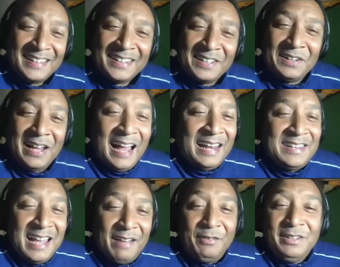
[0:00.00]

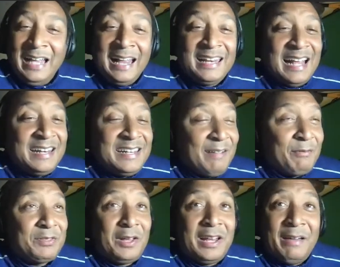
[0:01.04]
I never
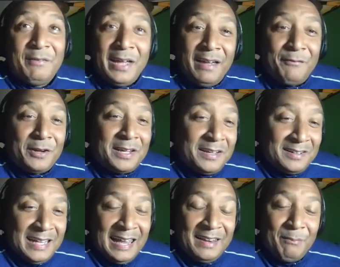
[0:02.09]
thought I would ever hear
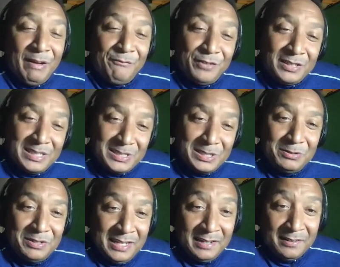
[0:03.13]
that in my 52
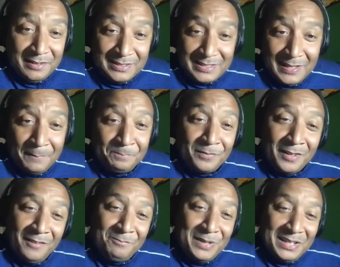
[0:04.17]
years
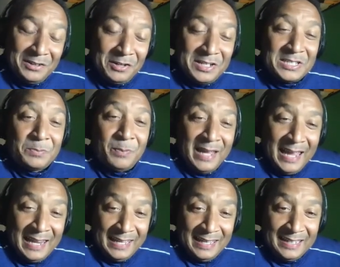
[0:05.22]
of being on this
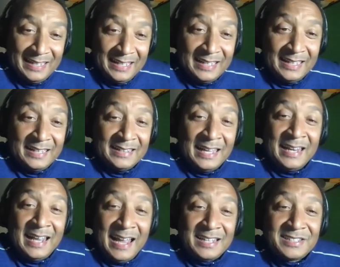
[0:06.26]
planet. That
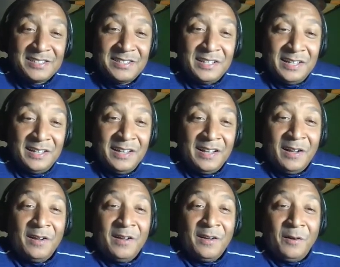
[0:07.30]
actually
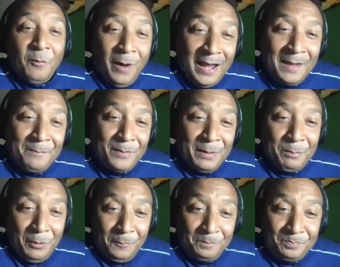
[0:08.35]
white
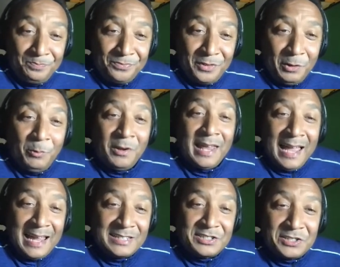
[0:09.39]
people would
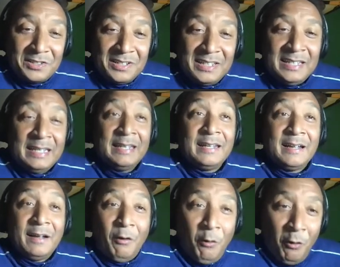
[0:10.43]
actually
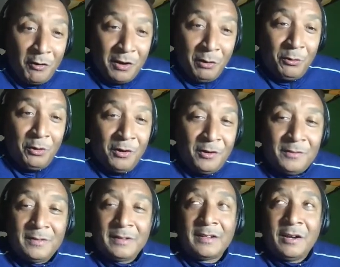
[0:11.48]
all go on
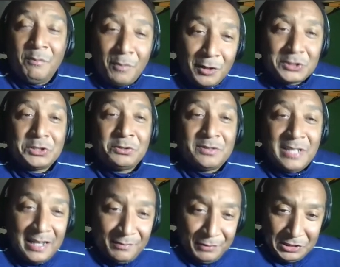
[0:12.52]
commercial
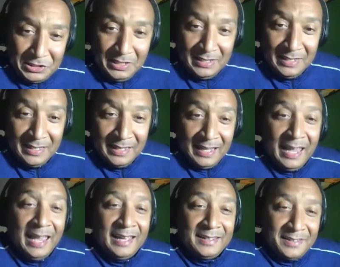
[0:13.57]
television
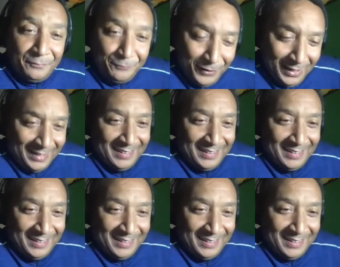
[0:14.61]
and defend